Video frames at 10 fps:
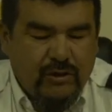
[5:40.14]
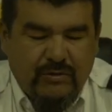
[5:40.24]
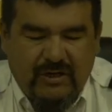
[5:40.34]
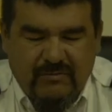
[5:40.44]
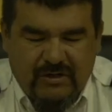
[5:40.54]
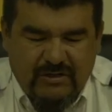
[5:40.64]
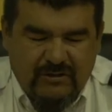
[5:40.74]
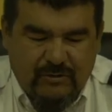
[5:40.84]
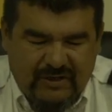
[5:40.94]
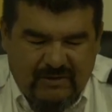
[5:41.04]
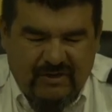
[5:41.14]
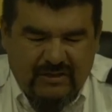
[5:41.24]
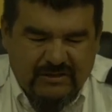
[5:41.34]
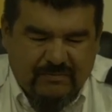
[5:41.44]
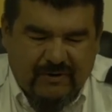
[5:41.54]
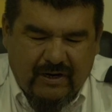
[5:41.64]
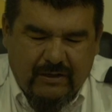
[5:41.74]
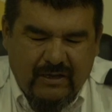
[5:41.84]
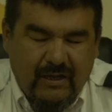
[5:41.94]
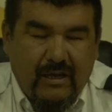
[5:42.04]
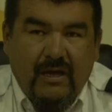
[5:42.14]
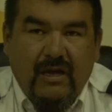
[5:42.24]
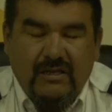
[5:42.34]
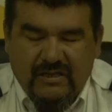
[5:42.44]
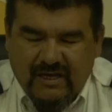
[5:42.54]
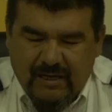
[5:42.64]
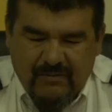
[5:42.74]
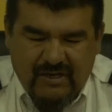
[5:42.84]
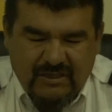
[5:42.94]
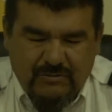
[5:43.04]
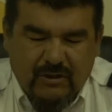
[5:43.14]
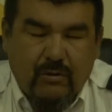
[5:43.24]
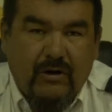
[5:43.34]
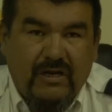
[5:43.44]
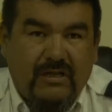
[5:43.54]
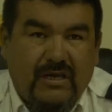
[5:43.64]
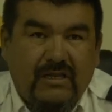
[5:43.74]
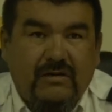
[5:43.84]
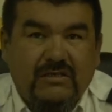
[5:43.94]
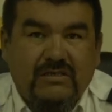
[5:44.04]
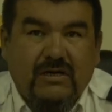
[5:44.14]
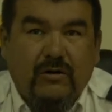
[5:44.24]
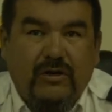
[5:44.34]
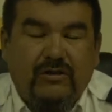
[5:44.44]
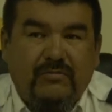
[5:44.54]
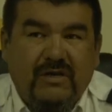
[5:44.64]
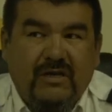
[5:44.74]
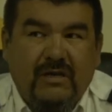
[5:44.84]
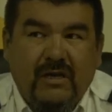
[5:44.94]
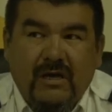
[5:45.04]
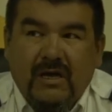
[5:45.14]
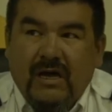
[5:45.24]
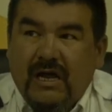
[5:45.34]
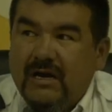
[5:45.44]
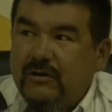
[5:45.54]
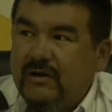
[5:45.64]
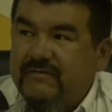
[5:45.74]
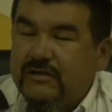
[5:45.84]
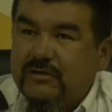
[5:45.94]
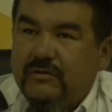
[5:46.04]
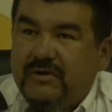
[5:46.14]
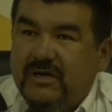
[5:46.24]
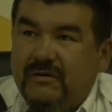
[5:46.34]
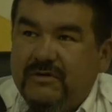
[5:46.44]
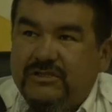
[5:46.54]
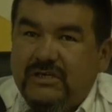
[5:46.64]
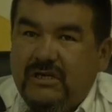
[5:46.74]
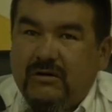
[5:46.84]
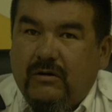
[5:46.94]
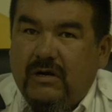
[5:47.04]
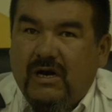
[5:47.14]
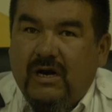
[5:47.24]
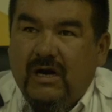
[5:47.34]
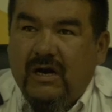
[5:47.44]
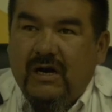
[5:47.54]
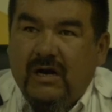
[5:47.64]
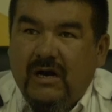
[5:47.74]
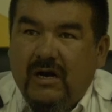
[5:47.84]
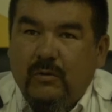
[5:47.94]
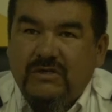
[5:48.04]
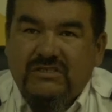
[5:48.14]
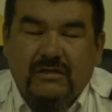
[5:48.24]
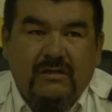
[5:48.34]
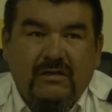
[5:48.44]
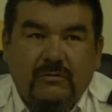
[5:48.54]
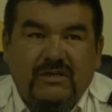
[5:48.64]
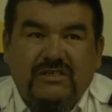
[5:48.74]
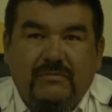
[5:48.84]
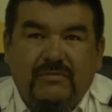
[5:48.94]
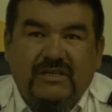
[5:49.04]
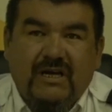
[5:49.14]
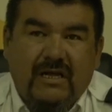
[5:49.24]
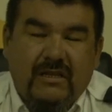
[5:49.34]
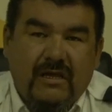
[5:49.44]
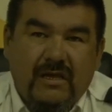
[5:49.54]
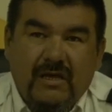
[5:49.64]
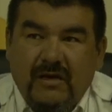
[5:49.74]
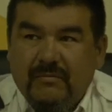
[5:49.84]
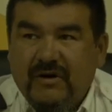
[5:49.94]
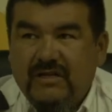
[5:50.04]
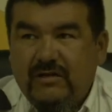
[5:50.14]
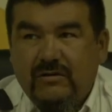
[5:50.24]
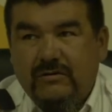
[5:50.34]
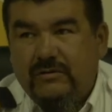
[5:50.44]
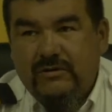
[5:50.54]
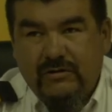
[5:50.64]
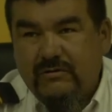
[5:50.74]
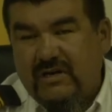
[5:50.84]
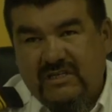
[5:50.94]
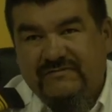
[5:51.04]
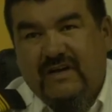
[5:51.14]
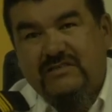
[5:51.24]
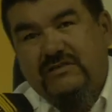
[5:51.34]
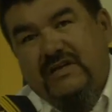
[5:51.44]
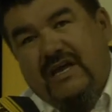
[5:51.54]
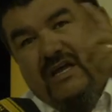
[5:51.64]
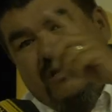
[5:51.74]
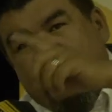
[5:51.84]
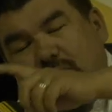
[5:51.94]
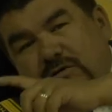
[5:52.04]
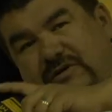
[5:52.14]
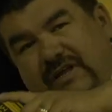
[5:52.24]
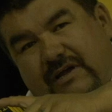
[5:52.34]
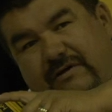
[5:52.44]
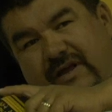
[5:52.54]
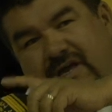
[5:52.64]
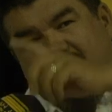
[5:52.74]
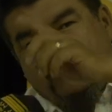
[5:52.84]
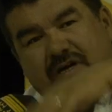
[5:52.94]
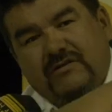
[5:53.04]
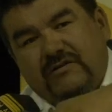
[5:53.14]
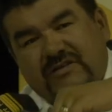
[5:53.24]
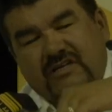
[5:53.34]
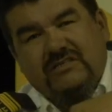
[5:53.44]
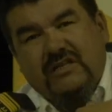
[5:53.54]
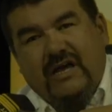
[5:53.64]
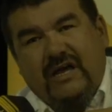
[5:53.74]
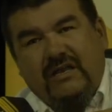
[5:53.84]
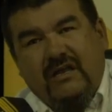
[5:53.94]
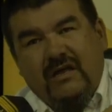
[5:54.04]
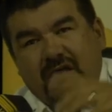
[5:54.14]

20, 20 meters apart, and the time is recorded, and there's uh, going to be, I don't know if there's going to be a machine or a, a whistle when that, but you, you run as fast as you can, you go to the other end, try to touch the line,